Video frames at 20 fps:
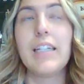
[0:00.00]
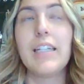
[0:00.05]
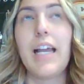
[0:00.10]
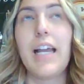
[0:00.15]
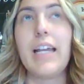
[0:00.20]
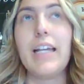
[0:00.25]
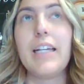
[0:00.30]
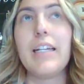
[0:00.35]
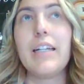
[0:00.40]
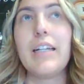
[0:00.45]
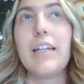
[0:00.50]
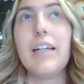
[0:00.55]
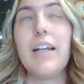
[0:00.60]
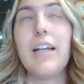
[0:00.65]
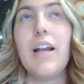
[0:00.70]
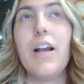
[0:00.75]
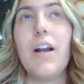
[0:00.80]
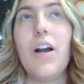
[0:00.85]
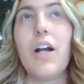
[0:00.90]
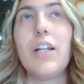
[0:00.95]
like
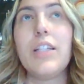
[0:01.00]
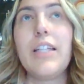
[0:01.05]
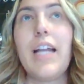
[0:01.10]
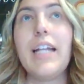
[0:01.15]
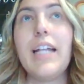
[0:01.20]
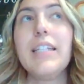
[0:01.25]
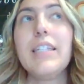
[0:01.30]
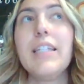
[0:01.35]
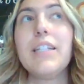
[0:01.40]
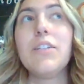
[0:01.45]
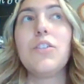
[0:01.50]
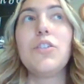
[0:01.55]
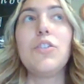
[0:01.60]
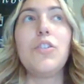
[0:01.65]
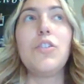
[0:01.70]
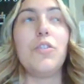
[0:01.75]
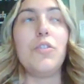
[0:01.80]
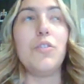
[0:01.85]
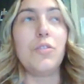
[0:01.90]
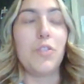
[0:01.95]
on that
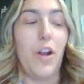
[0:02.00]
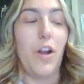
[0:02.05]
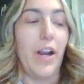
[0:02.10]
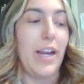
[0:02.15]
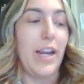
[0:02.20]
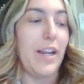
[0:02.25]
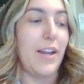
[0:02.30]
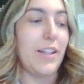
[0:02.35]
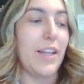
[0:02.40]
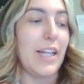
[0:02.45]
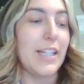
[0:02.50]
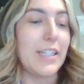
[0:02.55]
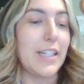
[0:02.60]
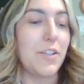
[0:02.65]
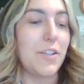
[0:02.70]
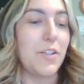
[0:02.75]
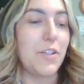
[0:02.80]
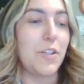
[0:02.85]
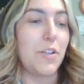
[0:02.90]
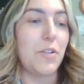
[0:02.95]
sense too,
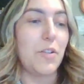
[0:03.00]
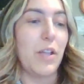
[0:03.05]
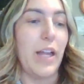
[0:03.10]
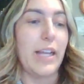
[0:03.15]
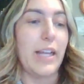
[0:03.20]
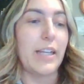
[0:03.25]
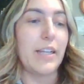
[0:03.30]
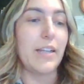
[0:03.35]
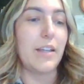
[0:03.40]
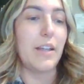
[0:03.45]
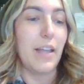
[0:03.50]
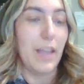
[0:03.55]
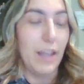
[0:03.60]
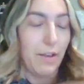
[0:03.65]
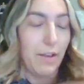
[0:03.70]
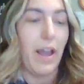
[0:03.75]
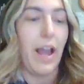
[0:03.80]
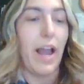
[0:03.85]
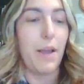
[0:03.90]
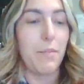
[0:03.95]
like
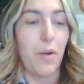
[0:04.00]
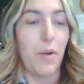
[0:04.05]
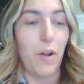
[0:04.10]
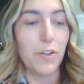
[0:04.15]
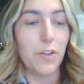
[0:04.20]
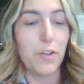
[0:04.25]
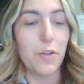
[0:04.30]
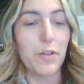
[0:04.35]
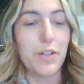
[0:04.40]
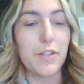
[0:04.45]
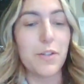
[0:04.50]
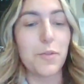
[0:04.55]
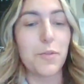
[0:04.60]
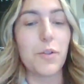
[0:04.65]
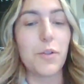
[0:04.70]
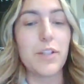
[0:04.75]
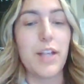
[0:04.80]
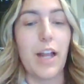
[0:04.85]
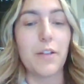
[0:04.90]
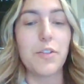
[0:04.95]
I'm also in
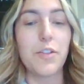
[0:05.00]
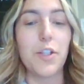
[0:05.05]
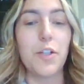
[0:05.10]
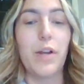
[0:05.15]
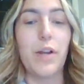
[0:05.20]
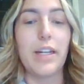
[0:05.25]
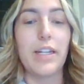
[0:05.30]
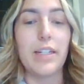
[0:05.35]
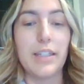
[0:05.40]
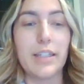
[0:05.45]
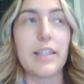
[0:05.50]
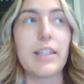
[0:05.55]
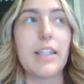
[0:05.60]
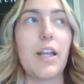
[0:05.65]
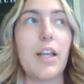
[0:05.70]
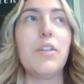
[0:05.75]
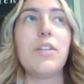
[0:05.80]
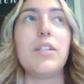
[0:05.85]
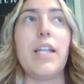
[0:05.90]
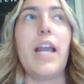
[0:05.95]
school now too, and
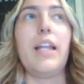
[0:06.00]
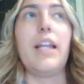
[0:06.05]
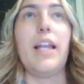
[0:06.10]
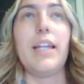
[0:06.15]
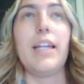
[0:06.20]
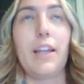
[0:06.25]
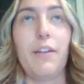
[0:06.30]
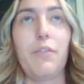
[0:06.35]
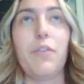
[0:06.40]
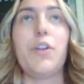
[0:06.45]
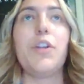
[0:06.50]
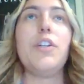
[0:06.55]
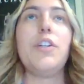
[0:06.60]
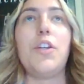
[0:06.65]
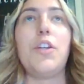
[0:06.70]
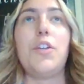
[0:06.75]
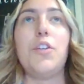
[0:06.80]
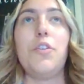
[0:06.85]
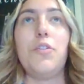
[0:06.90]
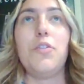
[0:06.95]
they'll say like if you're
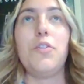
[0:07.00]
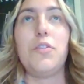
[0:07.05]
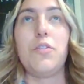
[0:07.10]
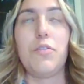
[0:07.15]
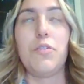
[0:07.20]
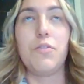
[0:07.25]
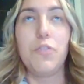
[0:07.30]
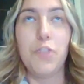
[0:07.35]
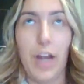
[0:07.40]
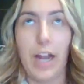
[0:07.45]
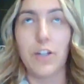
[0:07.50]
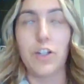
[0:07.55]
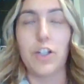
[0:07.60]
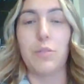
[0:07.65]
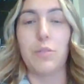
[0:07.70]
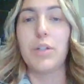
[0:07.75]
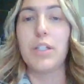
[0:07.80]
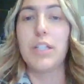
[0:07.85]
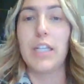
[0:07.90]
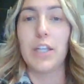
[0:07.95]
gonna use
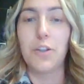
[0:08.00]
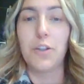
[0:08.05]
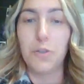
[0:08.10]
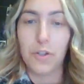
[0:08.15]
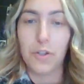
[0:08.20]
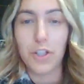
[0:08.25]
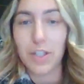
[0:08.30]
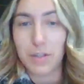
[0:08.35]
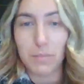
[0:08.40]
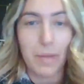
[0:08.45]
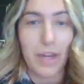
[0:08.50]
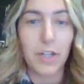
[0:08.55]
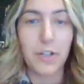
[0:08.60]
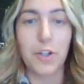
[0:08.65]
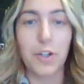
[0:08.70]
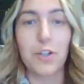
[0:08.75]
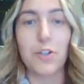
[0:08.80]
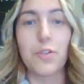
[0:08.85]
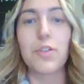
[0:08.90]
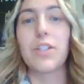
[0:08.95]
ChatGPT, you just make
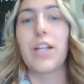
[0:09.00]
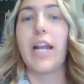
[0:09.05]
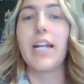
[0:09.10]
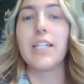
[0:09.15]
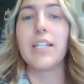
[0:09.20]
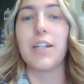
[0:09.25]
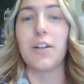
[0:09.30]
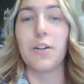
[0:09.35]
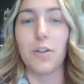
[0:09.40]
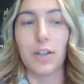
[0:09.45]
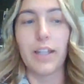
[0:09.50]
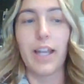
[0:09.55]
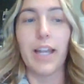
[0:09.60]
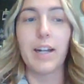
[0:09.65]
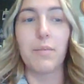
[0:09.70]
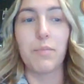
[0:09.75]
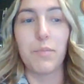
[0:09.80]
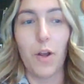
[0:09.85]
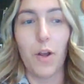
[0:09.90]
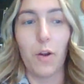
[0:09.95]
sure you cite it or let
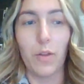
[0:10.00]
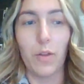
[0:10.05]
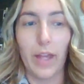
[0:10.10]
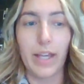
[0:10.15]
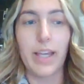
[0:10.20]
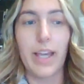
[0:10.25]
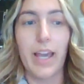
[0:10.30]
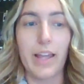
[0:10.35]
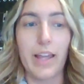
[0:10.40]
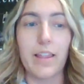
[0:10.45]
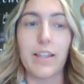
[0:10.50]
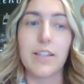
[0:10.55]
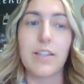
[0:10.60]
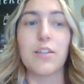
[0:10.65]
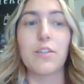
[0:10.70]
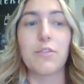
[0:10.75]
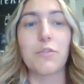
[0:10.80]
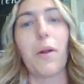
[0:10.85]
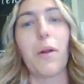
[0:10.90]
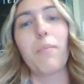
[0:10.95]
them know like, hey, this
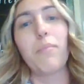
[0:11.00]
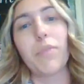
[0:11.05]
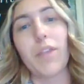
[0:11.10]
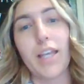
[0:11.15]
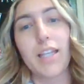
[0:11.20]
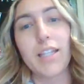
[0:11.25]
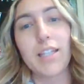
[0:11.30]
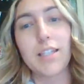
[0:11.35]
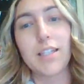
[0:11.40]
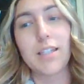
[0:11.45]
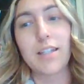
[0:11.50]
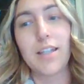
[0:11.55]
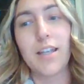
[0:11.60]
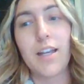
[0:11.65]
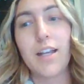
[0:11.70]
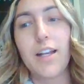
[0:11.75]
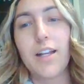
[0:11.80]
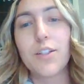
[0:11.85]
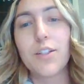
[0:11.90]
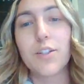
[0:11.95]
is from this.
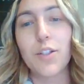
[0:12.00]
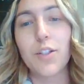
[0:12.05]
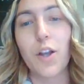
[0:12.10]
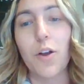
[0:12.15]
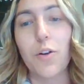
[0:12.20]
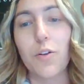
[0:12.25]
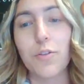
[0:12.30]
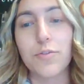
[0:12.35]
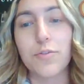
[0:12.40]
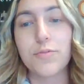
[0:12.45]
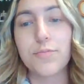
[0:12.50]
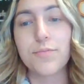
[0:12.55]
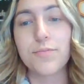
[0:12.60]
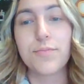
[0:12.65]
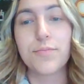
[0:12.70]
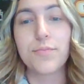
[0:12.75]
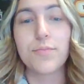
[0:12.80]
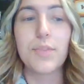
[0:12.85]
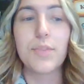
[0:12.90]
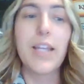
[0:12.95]
So
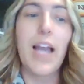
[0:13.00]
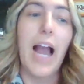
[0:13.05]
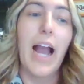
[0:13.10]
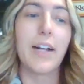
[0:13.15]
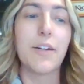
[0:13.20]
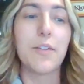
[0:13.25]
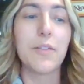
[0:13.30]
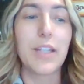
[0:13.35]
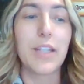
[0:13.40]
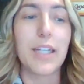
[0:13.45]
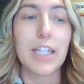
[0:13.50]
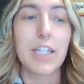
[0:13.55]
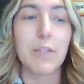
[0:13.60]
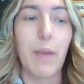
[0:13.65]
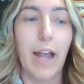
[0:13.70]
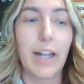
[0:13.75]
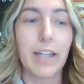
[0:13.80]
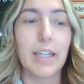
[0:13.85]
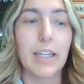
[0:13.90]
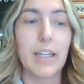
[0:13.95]
yeah, I don't think it's a
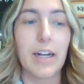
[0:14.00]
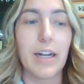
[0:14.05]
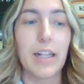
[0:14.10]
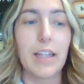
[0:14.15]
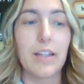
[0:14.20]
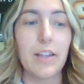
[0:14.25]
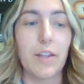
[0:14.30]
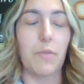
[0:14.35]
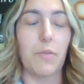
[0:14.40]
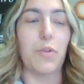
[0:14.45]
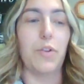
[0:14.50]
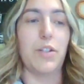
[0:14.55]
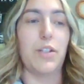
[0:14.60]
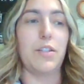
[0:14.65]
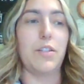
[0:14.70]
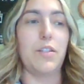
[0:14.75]
bad thing, and I think the world